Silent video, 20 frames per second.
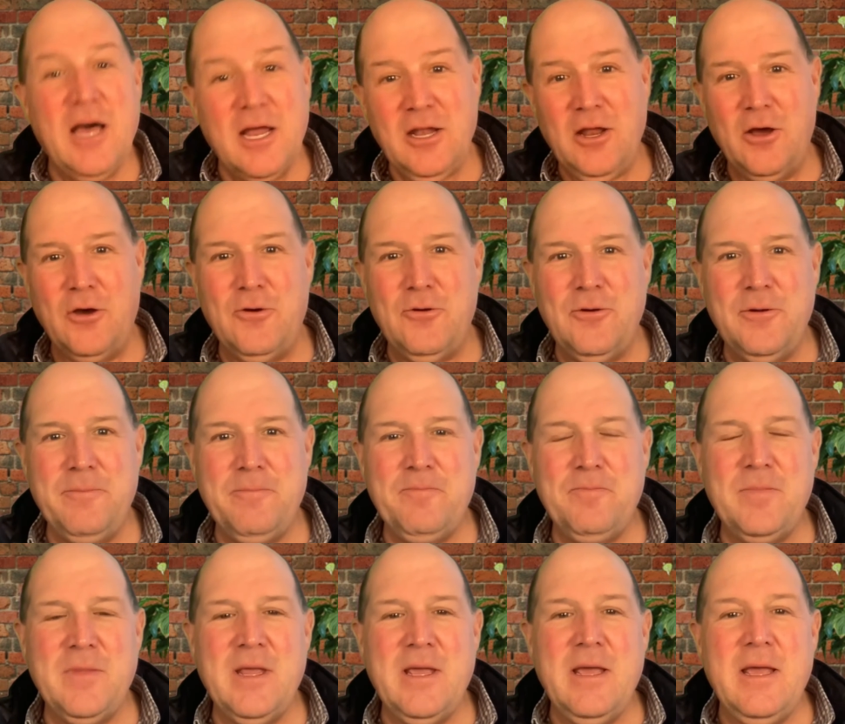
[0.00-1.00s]
Hello.
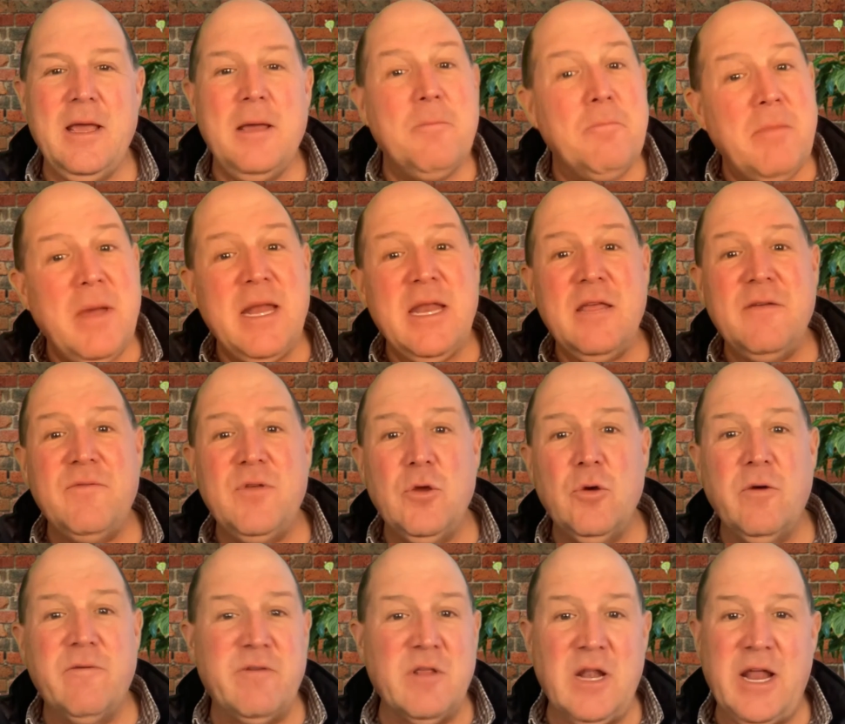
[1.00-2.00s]
Many of
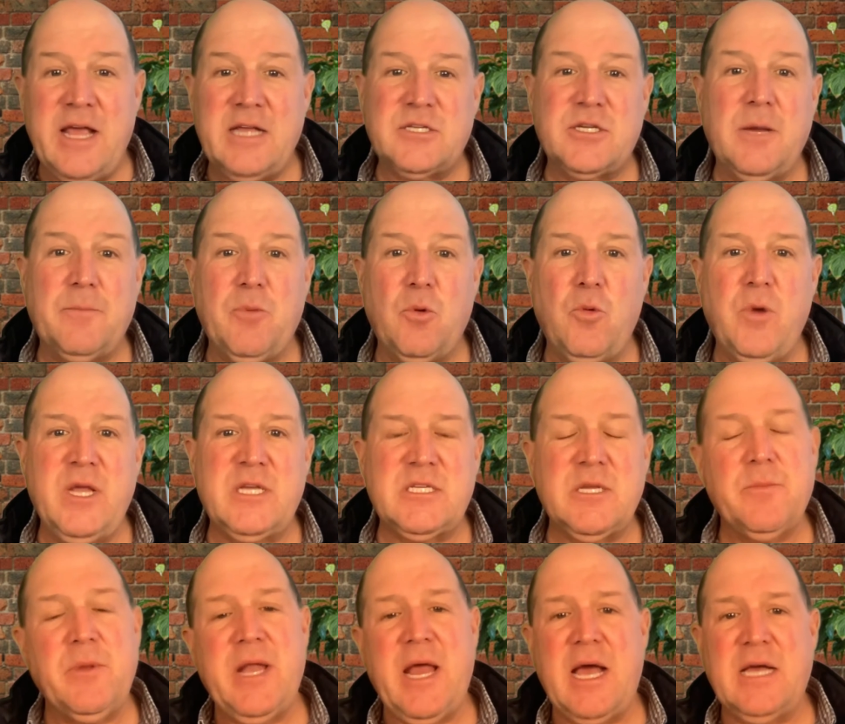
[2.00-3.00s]
you over the last couple of
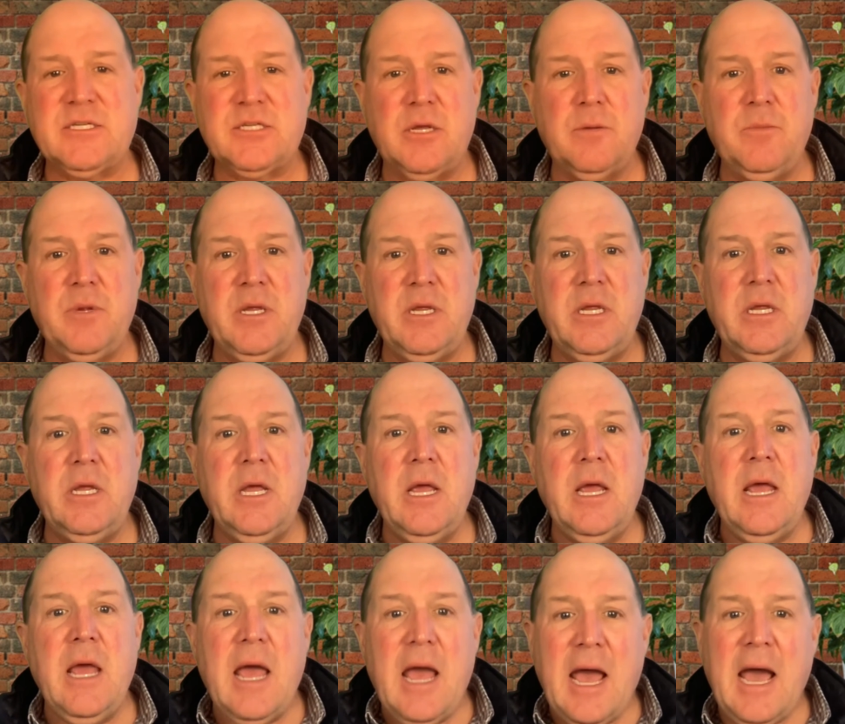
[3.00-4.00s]
weeks have been asking me,
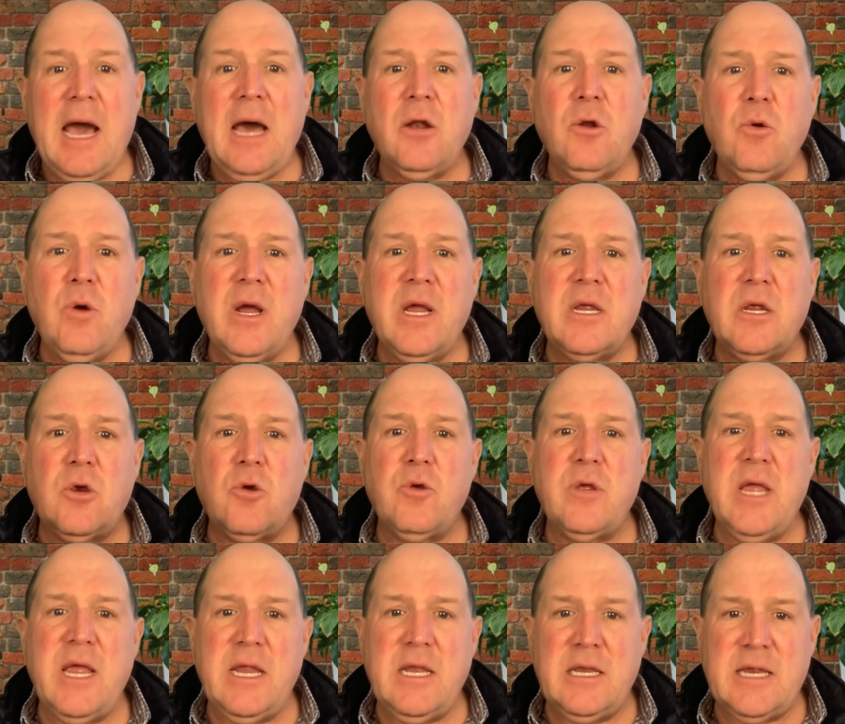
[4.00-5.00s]
how do I
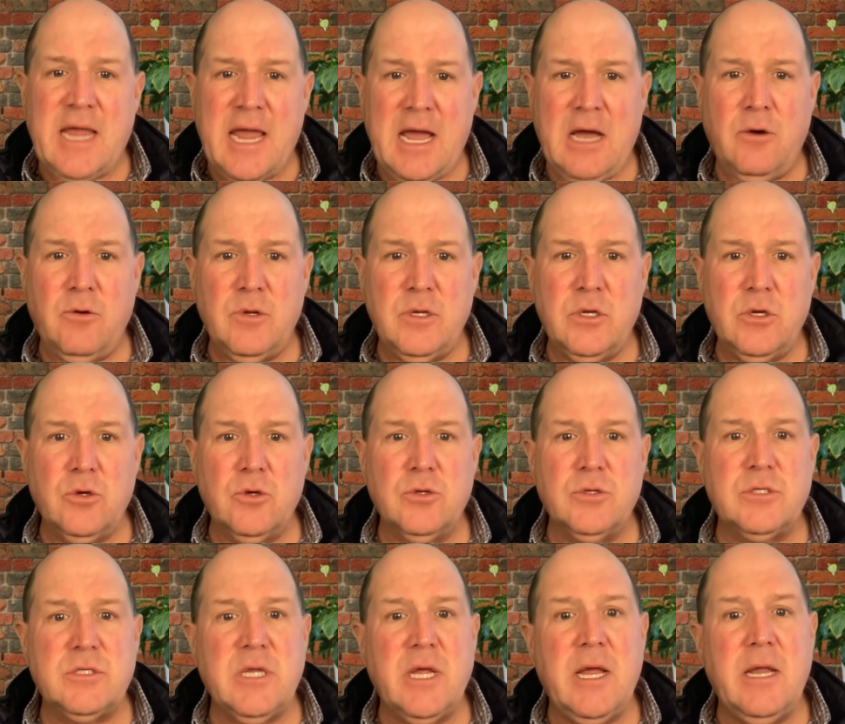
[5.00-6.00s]
create
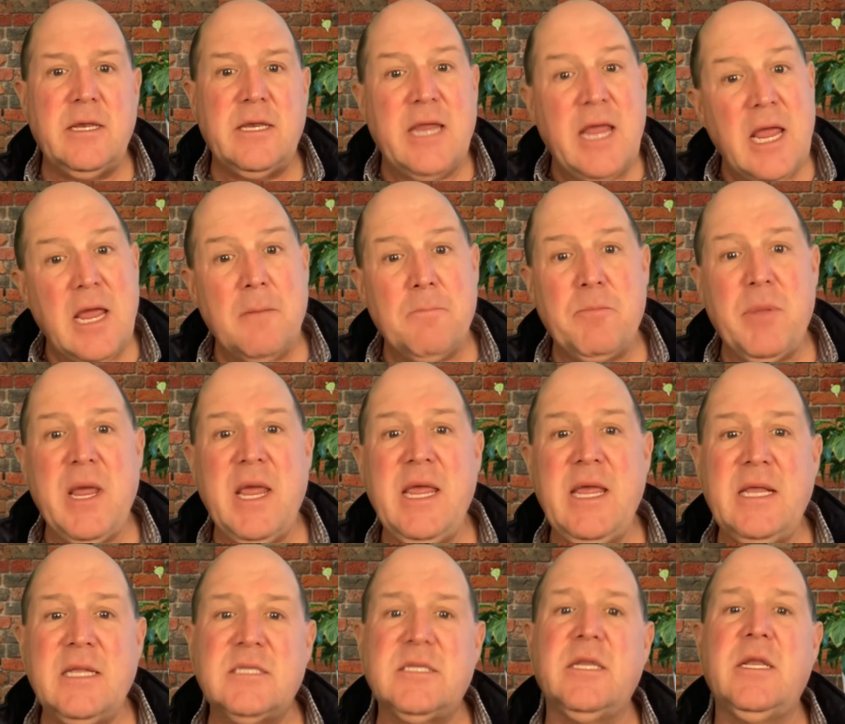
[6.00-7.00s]
calendars and
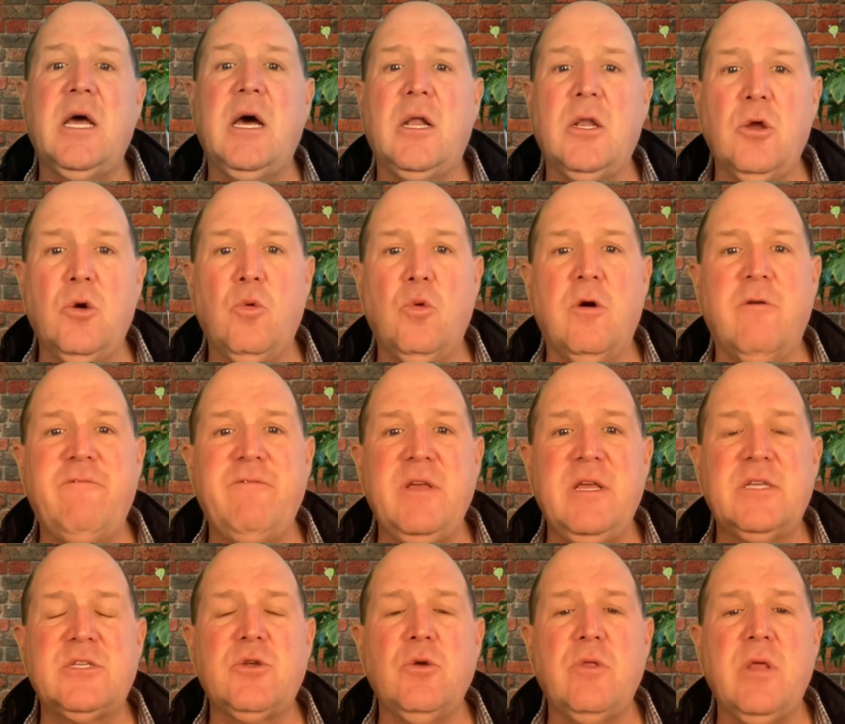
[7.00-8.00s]
campaigns in
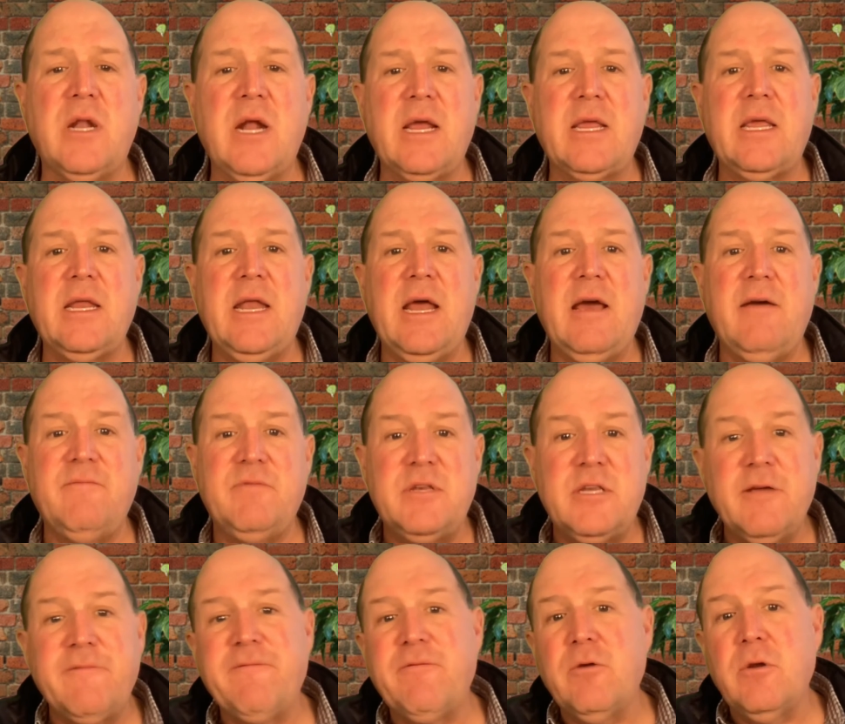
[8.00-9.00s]
HelloWoofy so that I can have
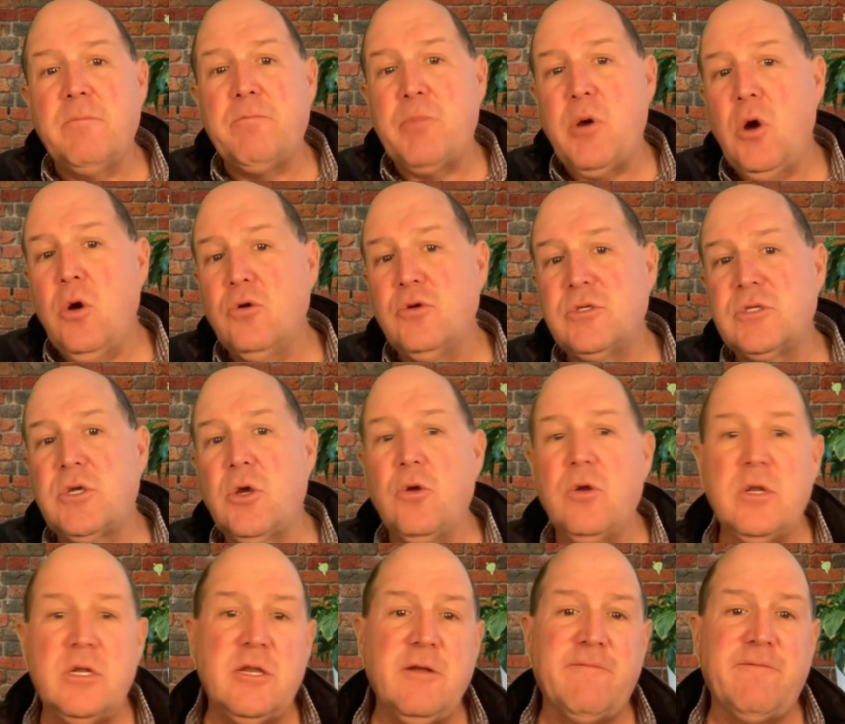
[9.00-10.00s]
different posts go
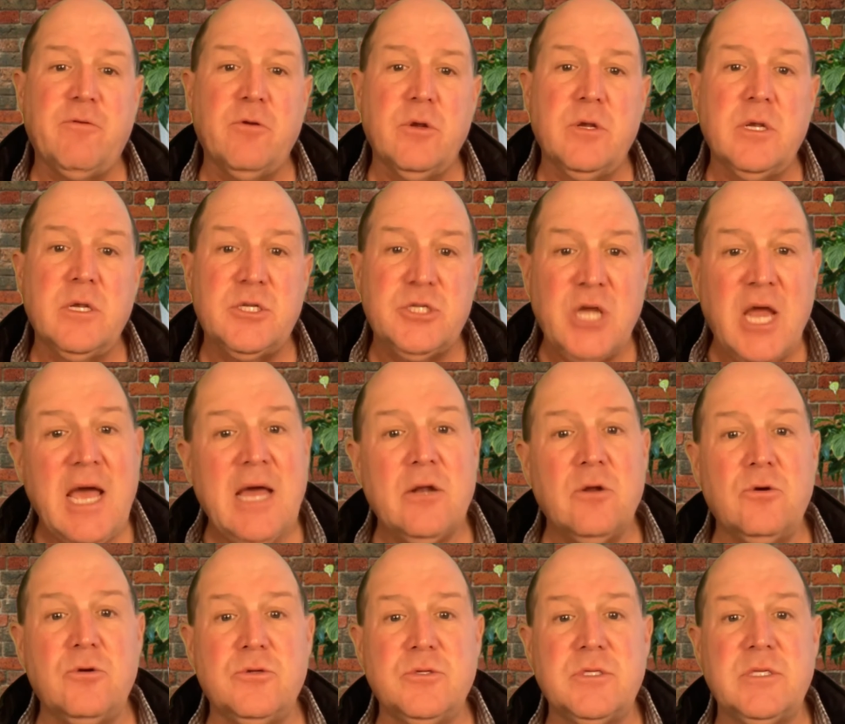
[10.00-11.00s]
to different
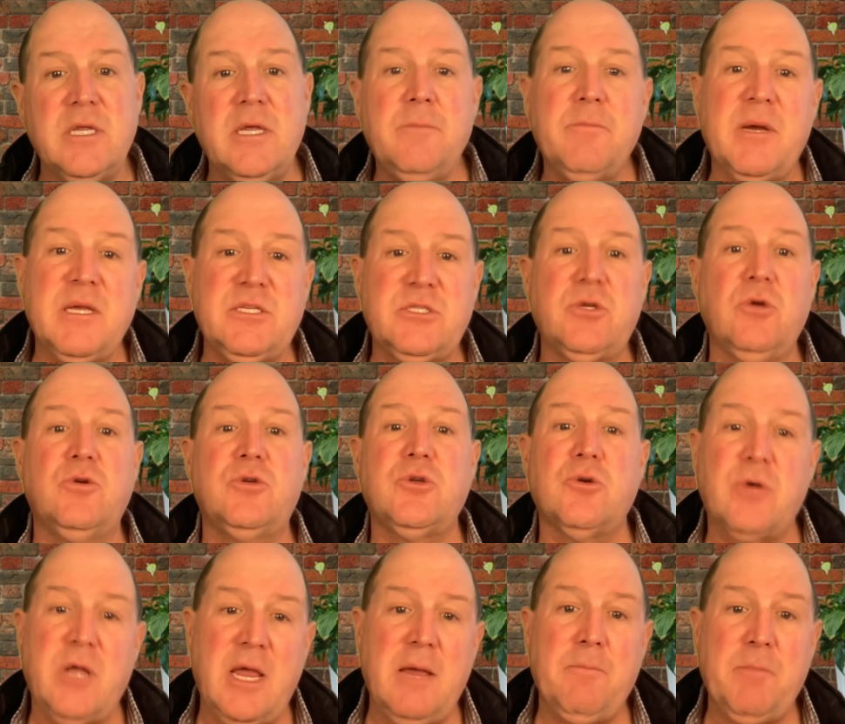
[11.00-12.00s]
channels in my
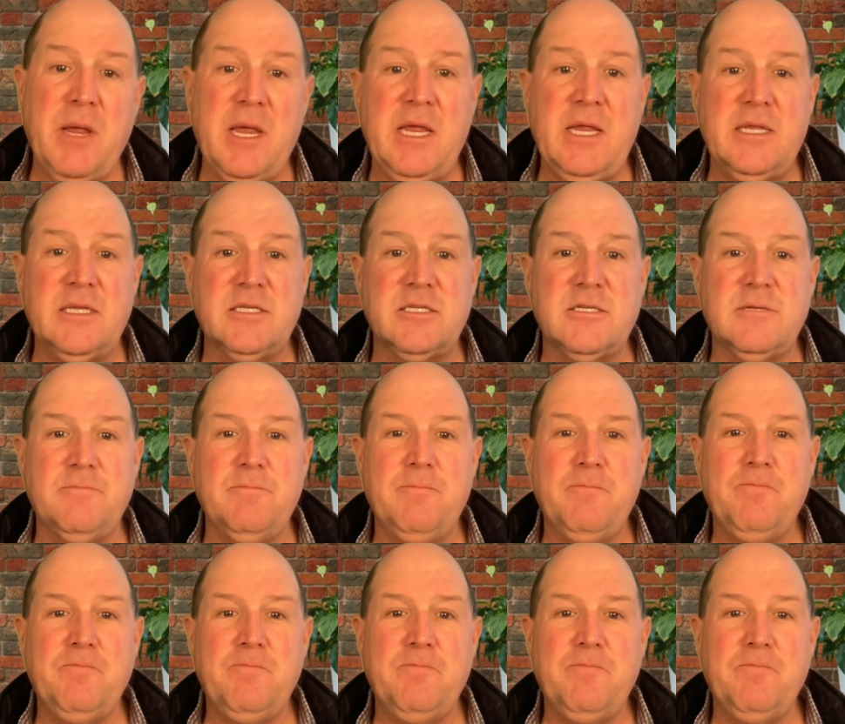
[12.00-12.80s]
social campaigns?